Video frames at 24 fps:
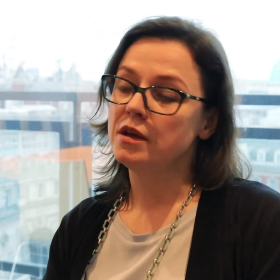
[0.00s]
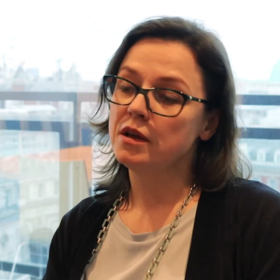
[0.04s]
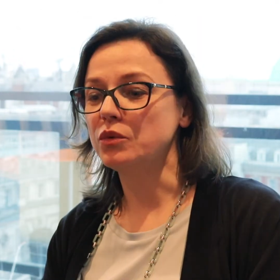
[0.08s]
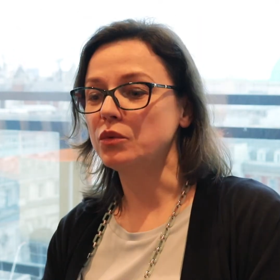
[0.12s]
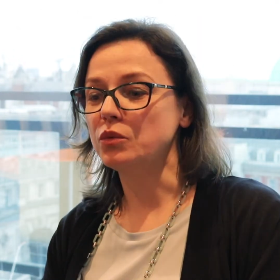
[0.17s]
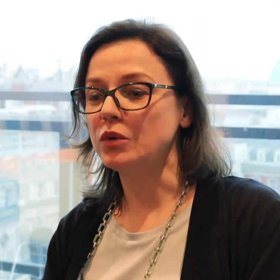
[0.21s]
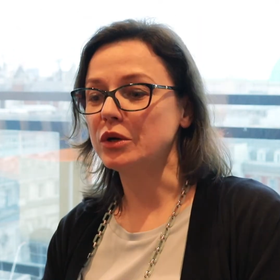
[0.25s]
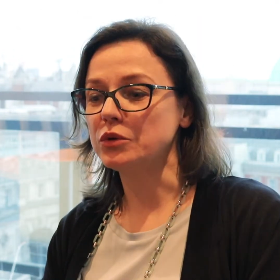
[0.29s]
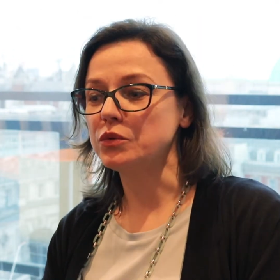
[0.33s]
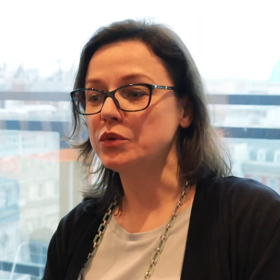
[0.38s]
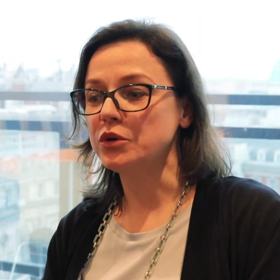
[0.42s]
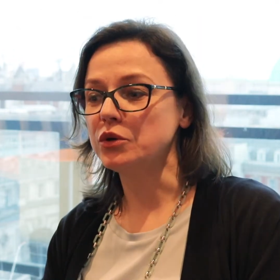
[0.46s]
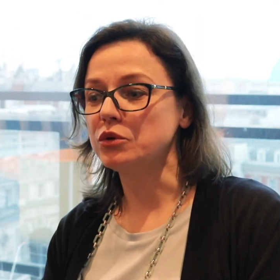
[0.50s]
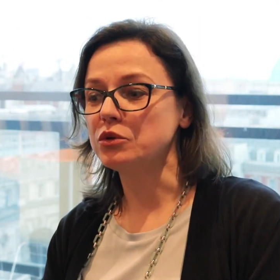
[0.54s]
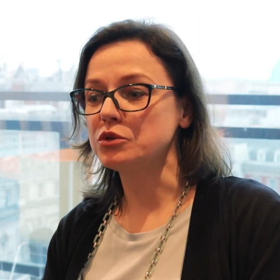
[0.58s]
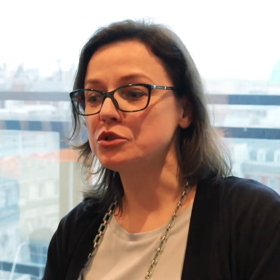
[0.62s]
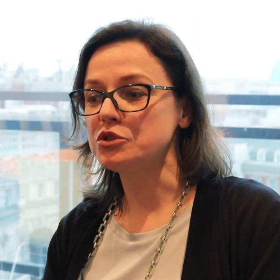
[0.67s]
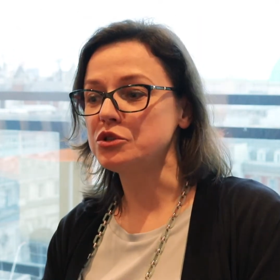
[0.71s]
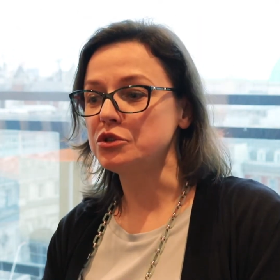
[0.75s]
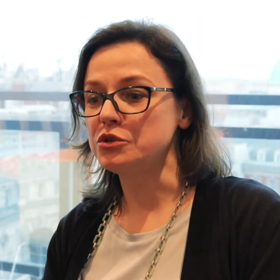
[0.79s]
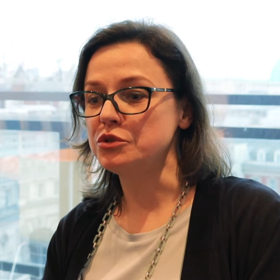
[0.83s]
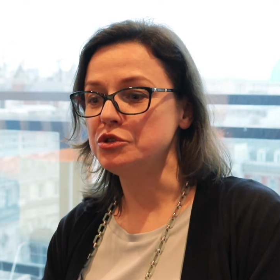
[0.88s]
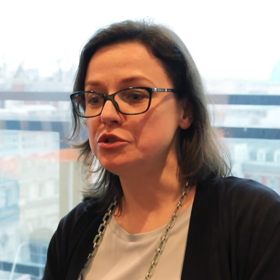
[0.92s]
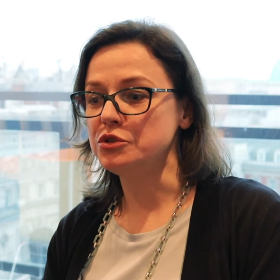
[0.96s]
What we
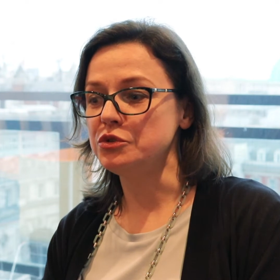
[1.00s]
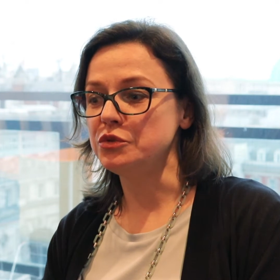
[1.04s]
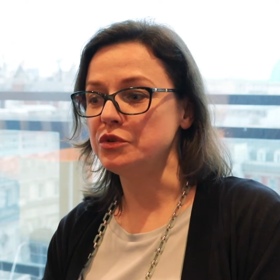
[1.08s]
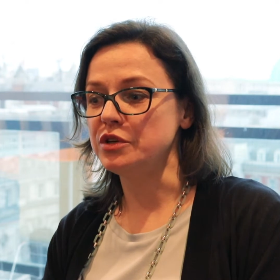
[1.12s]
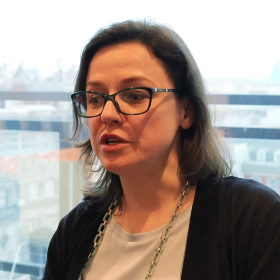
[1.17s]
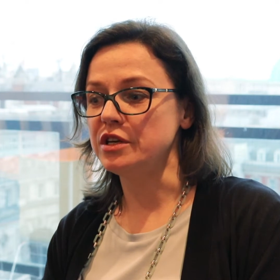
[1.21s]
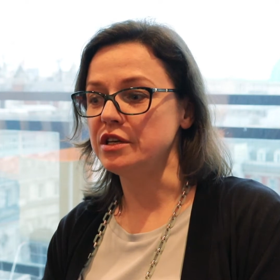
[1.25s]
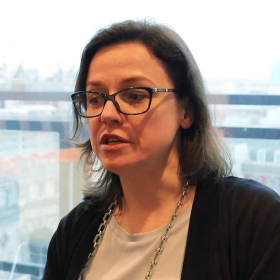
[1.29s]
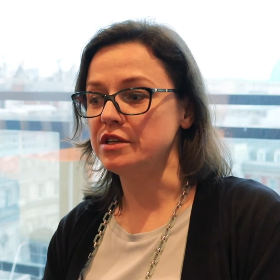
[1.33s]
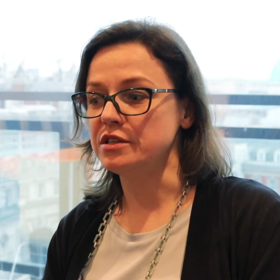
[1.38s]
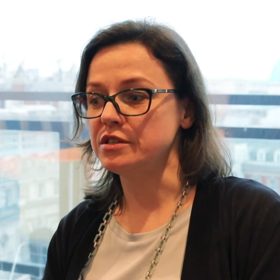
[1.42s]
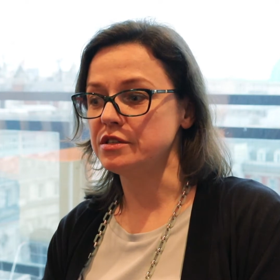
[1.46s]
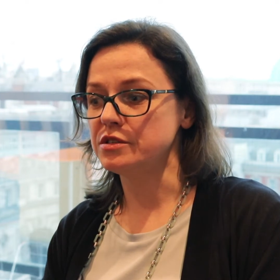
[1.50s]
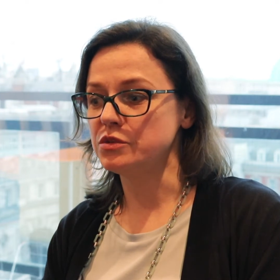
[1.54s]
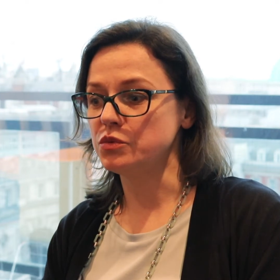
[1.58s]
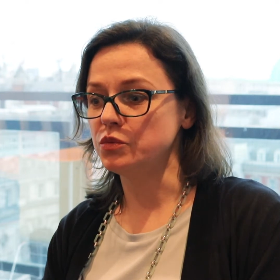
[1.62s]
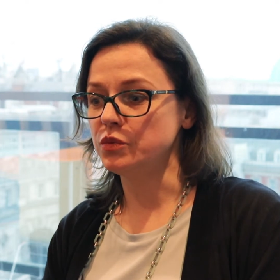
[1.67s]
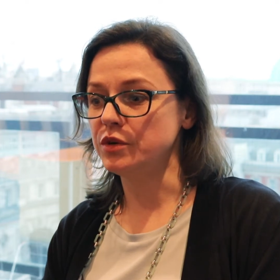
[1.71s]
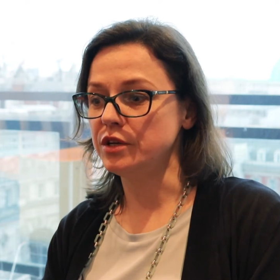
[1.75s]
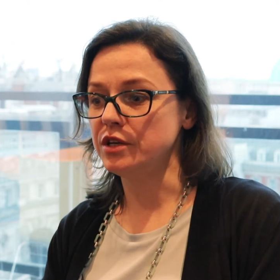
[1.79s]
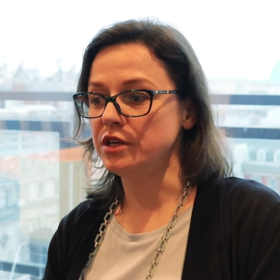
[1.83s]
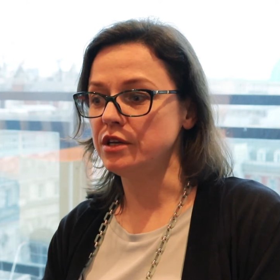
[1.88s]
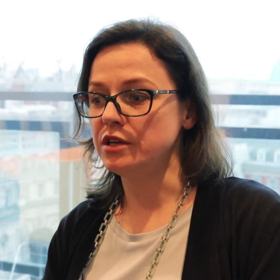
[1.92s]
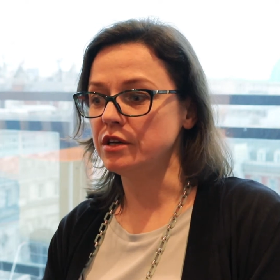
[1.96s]
also do is
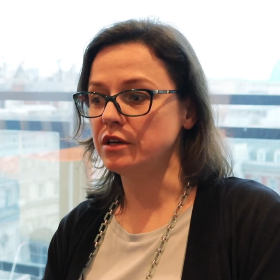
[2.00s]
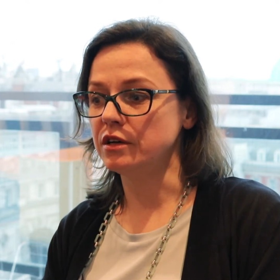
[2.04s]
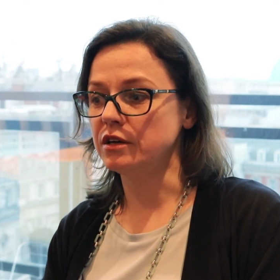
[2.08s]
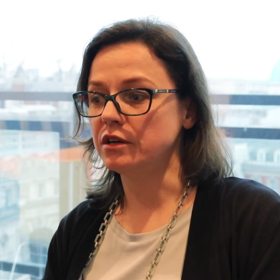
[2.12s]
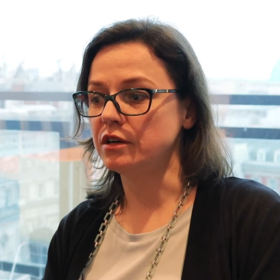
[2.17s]
we